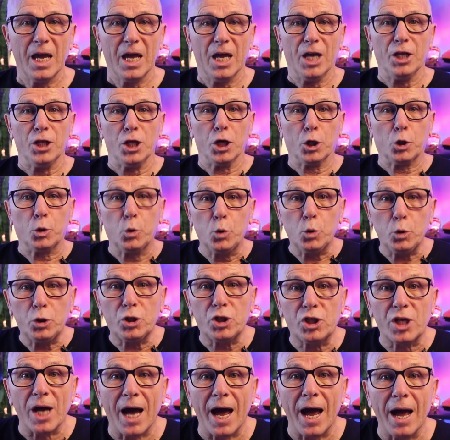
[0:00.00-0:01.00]
In the
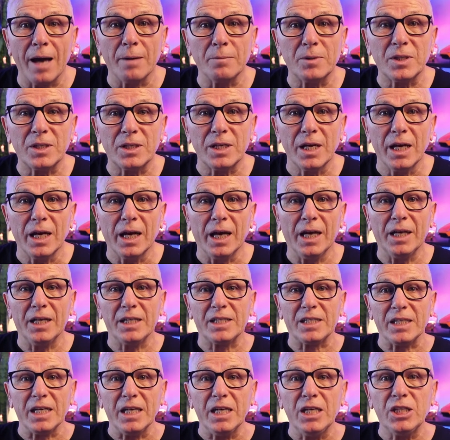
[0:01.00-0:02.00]
good times, it
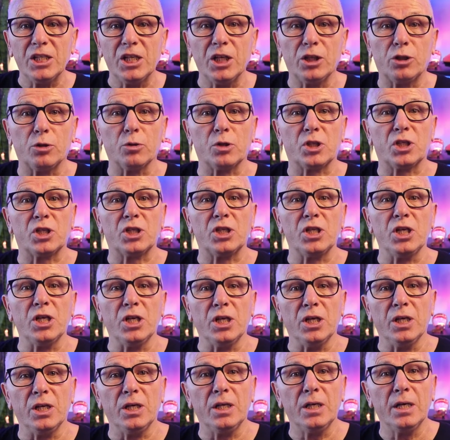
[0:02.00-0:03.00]
is easy to
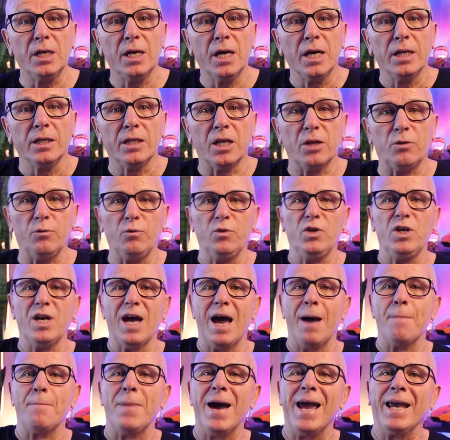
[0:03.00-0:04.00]
see that we
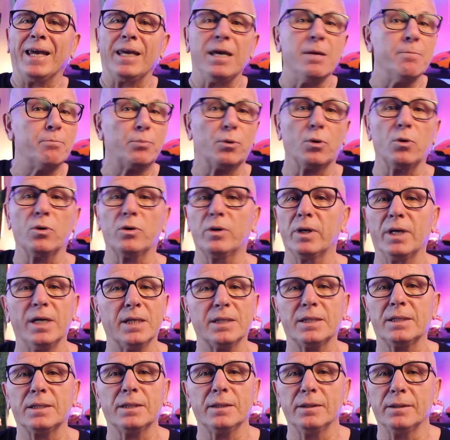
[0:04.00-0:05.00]
are making
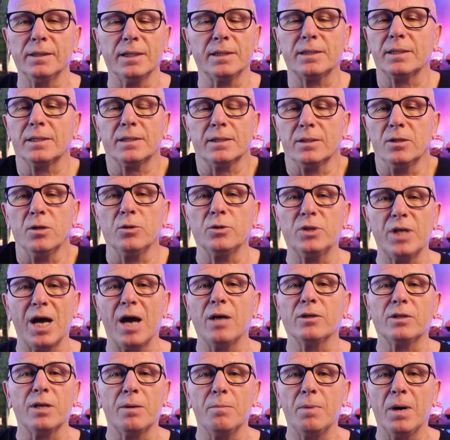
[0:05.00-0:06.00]
progress. There is no
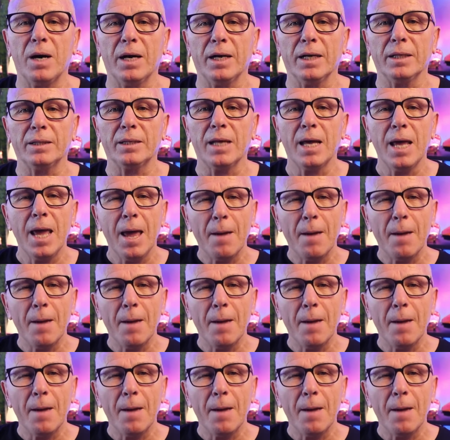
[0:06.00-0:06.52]
doubt about it.